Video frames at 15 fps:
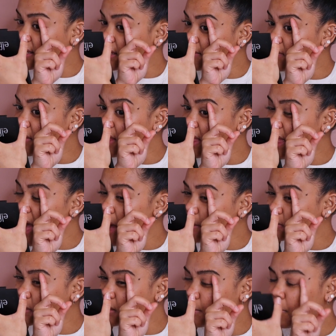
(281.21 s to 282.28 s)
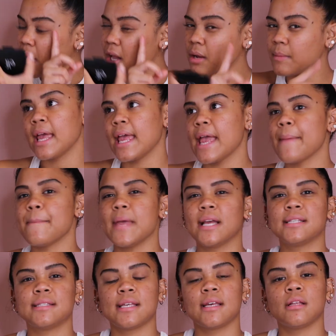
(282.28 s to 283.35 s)
leave the gaps at the bottom. It
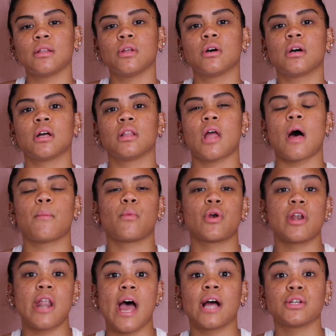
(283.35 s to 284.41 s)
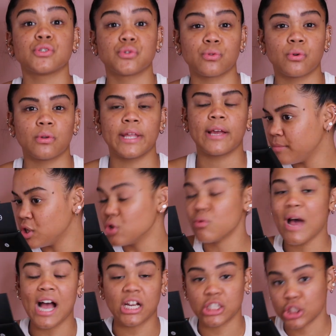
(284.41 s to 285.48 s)
makes it look a lot more natural, like
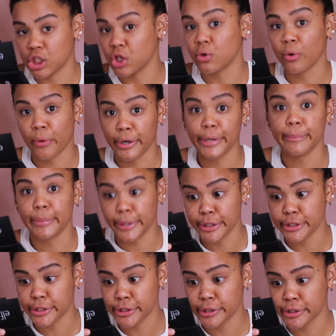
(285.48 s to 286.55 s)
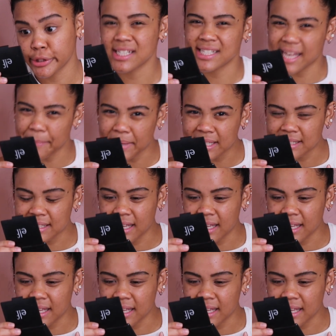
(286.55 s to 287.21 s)
you actually growing a bush. Does that make